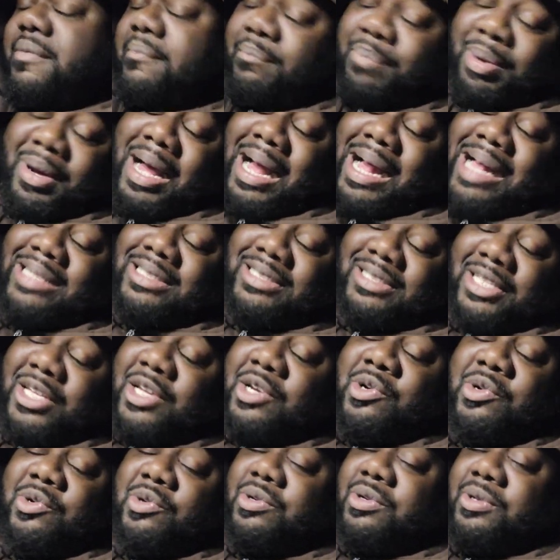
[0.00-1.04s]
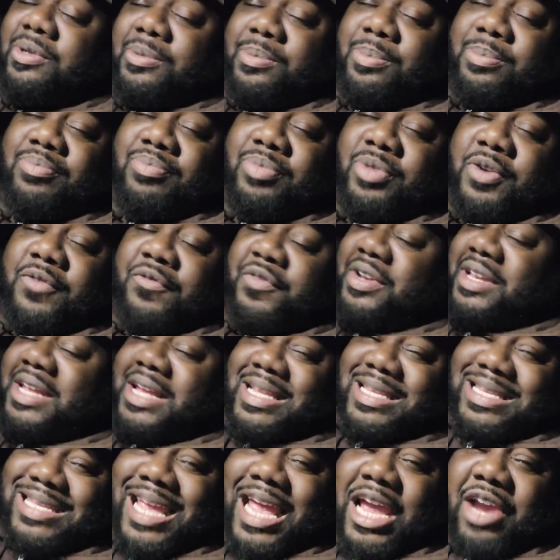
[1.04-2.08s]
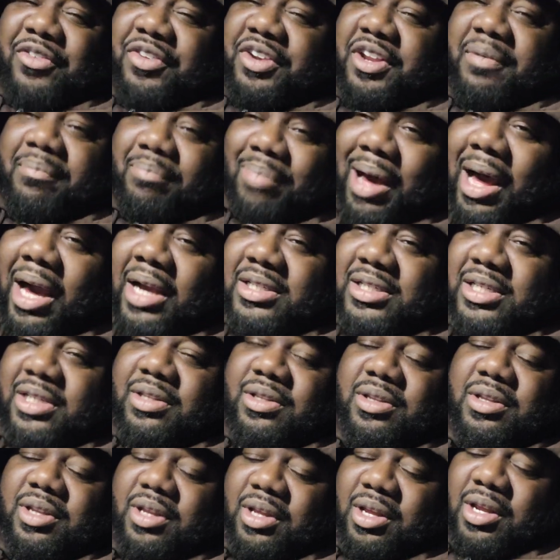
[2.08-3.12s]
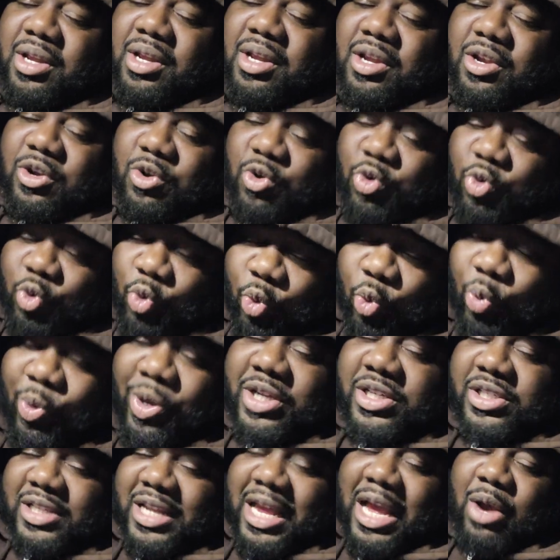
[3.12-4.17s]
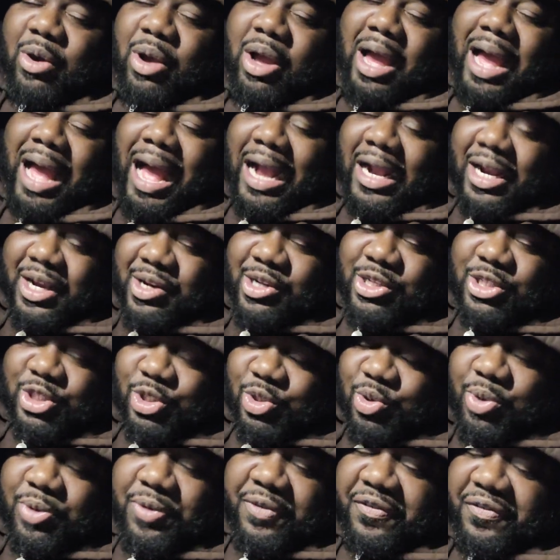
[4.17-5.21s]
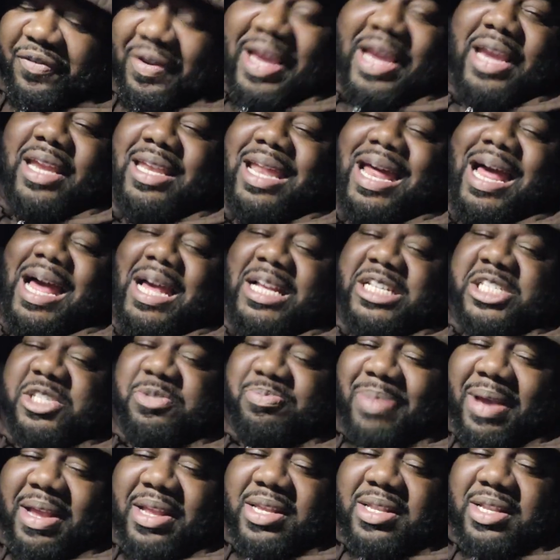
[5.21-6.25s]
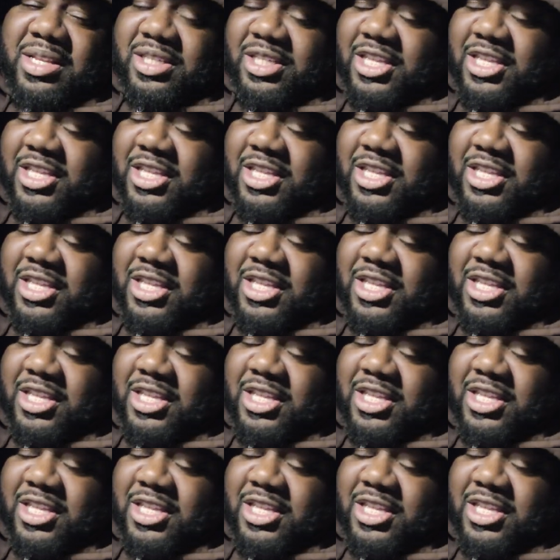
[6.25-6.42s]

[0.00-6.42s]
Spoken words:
But I still, for the integrity of boxing, wish that I could have saw the fight that I expected to